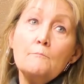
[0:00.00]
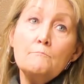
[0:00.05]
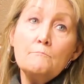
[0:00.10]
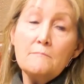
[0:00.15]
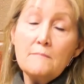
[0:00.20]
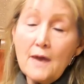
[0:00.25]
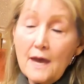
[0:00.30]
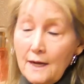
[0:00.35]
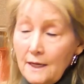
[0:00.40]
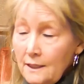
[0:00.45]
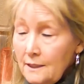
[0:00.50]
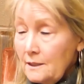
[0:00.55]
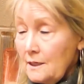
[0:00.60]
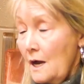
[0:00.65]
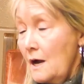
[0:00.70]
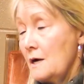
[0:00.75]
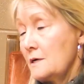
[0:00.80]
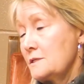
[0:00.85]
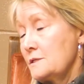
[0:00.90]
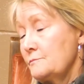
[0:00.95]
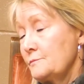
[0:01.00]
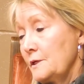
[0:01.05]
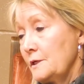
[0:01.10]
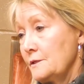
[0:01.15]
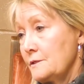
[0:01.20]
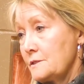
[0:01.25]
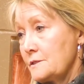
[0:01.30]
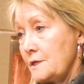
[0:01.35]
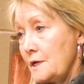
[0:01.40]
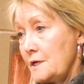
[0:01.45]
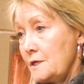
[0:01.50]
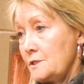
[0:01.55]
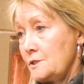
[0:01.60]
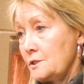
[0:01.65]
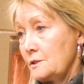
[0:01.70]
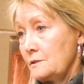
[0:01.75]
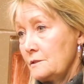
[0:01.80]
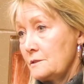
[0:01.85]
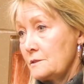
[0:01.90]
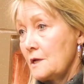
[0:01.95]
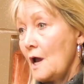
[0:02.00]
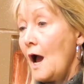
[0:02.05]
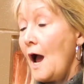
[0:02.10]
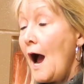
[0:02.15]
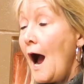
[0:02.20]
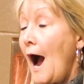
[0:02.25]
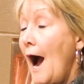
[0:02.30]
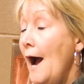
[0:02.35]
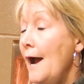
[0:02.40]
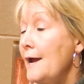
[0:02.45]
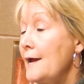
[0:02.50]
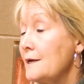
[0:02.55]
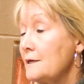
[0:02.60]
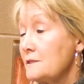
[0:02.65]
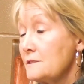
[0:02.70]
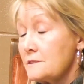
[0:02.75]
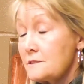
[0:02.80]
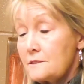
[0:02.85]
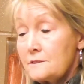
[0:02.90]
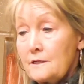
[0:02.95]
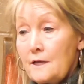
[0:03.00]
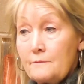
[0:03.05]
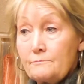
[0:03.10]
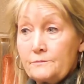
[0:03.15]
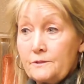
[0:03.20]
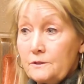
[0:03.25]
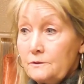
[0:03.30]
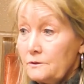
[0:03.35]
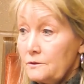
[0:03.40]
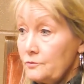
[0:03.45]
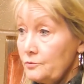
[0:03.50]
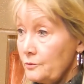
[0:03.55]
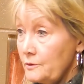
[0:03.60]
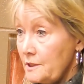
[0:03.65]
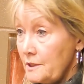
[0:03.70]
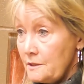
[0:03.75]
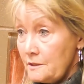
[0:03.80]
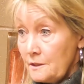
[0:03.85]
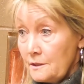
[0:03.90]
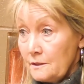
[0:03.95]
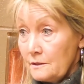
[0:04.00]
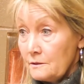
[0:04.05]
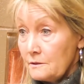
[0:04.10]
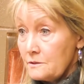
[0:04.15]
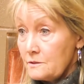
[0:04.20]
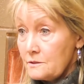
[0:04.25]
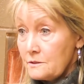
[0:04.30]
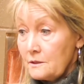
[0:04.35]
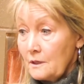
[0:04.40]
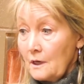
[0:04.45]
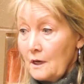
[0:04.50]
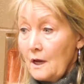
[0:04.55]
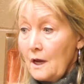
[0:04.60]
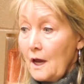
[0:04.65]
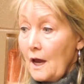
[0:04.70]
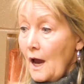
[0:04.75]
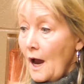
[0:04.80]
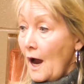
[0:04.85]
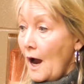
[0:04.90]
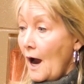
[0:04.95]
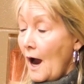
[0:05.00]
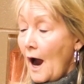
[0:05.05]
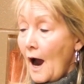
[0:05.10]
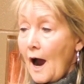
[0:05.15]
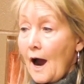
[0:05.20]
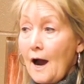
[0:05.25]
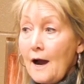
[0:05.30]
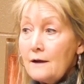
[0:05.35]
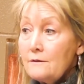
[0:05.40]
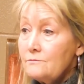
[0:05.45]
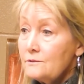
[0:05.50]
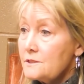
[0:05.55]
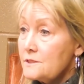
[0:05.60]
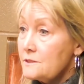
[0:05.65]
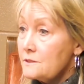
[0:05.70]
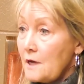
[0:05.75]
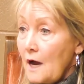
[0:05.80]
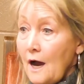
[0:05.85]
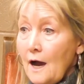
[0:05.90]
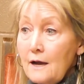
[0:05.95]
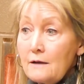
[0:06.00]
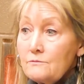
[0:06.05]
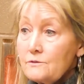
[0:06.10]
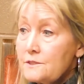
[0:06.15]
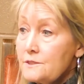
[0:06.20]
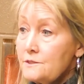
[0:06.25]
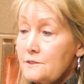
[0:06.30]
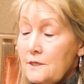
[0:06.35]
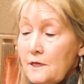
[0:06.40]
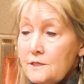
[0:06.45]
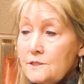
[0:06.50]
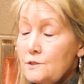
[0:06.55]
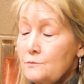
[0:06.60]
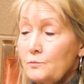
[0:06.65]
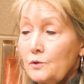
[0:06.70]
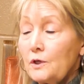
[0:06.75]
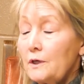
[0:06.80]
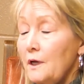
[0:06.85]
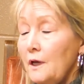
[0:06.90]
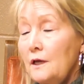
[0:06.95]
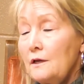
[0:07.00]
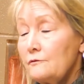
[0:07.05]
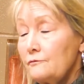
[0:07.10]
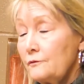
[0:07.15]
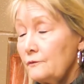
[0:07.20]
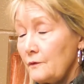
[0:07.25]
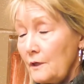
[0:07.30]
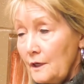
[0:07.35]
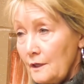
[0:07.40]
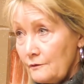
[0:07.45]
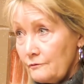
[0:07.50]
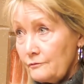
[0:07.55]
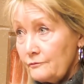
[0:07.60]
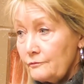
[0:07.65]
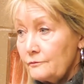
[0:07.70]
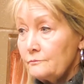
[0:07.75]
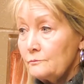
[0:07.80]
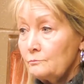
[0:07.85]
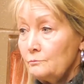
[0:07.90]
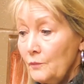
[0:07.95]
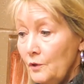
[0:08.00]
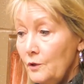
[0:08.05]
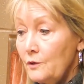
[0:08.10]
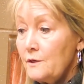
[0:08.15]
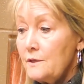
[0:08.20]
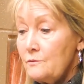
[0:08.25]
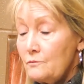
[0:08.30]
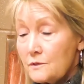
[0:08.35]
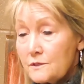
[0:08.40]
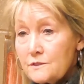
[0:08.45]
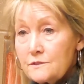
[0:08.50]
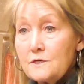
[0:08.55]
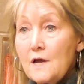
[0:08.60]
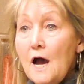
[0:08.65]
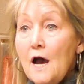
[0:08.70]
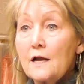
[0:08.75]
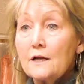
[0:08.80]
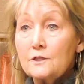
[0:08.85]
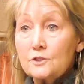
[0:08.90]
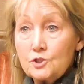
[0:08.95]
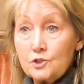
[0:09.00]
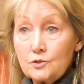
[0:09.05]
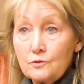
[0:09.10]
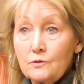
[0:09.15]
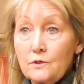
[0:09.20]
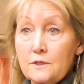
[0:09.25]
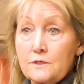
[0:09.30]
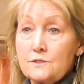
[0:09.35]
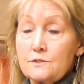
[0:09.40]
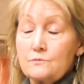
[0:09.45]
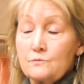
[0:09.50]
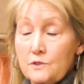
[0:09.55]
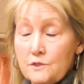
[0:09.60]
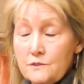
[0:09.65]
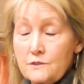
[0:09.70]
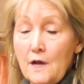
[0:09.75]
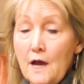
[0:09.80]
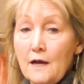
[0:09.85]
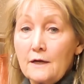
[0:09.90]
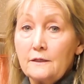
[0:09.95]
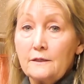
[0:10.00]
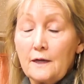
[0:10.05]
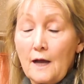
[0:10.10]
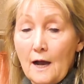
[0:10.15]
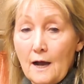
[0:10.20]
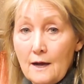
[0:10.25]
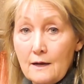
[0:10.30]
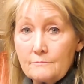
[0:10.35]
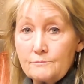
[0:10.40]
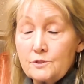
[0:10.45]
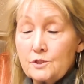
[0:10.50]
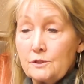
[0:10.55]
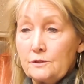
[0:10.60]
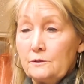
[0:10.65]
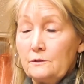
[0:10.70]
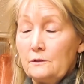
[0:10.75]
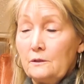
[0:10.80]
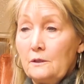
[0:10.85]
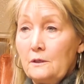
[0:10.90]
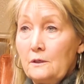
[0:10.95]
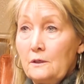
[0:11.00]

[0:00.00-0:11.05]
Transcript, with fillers: many hospitalizations. I hadn't slept in three years. I was I was desperate. If if Murray was not a choice, was not an option,